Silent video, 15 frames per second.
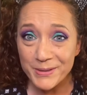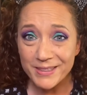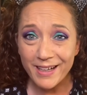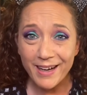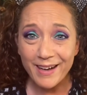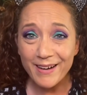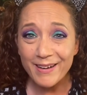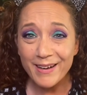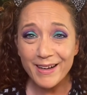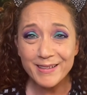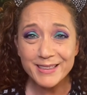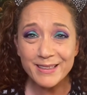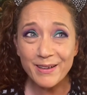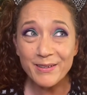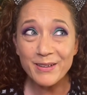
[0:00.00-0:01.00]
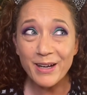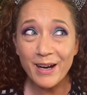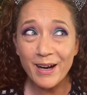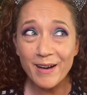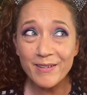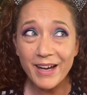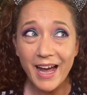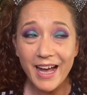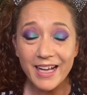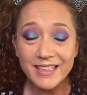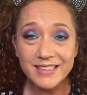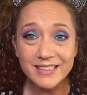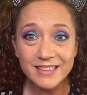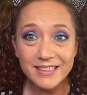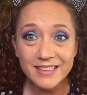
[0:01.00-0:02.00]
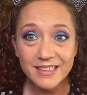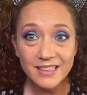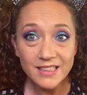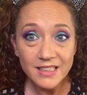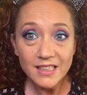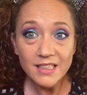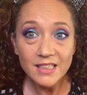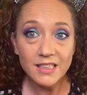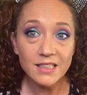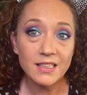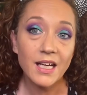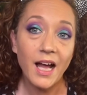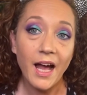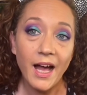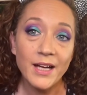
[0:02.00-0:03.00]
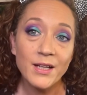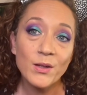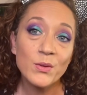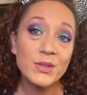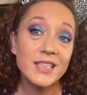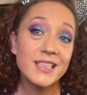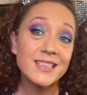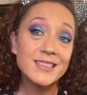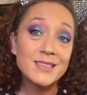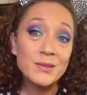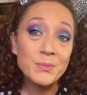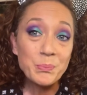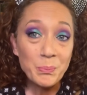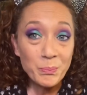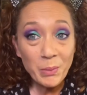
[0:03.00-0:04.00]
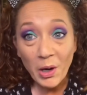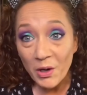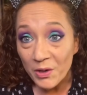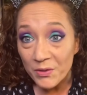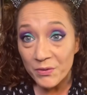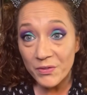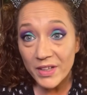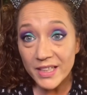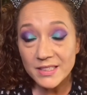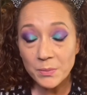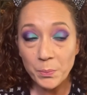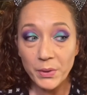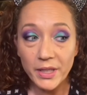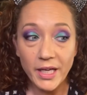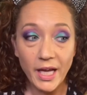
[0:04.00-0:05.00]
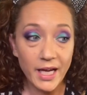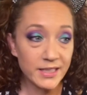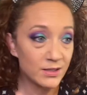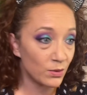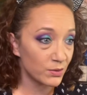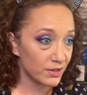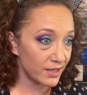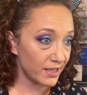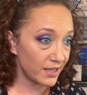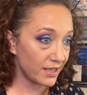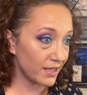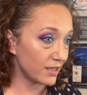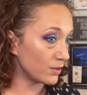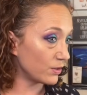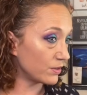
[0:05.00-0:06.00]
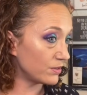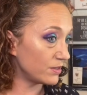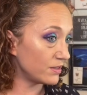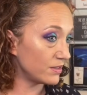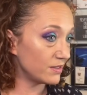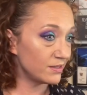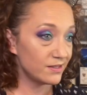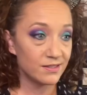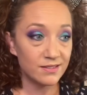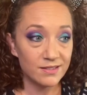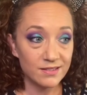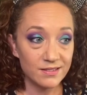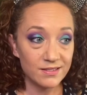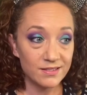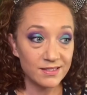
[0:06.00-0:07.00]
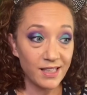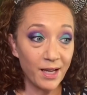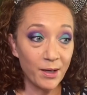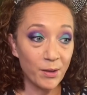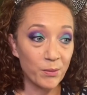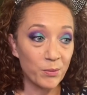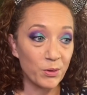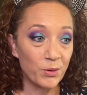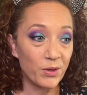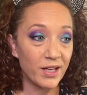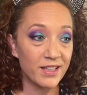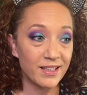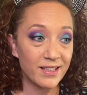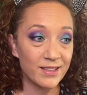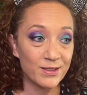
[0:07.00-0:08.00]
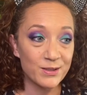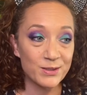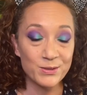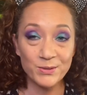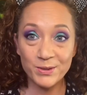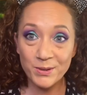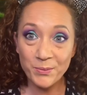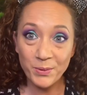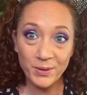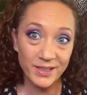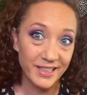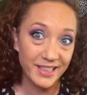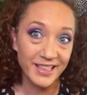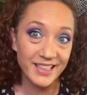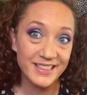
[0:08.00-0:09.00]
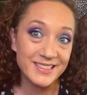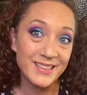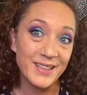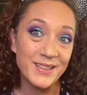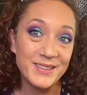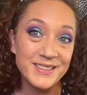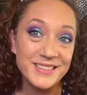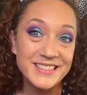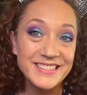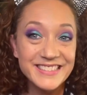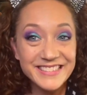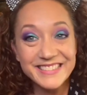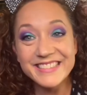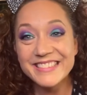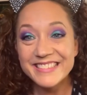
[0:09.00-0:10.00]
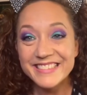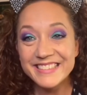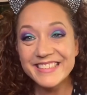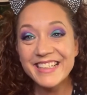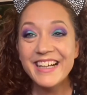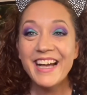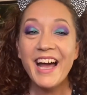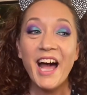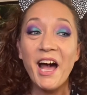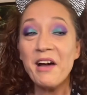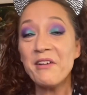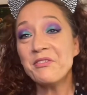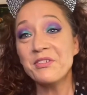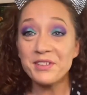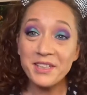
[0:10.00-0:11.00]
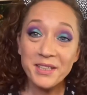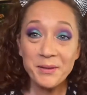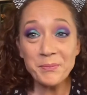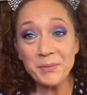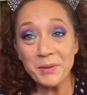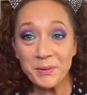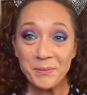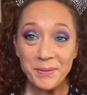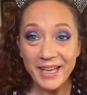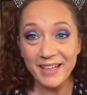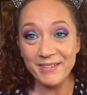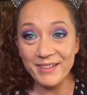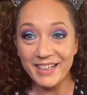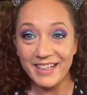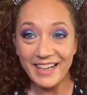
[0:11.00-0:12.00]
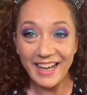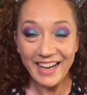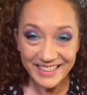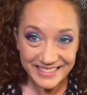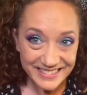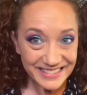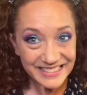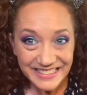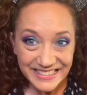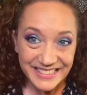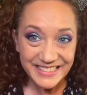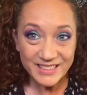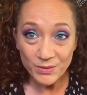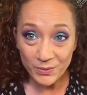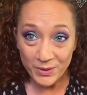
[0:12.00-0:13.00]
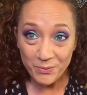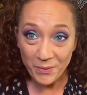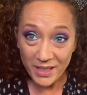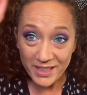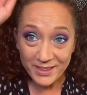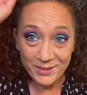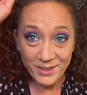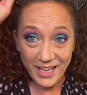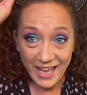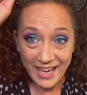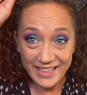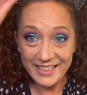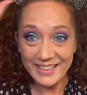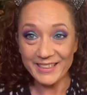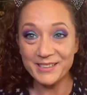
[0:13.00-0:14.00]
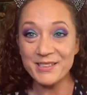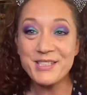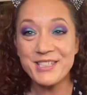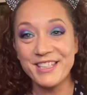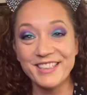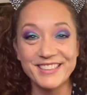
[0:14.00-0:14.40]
I'm so nervous. I don't think it's perfect, but I don't think it looks terrible. I think it looks really pretty. So I feel like a mermaid right now with my little cat ears.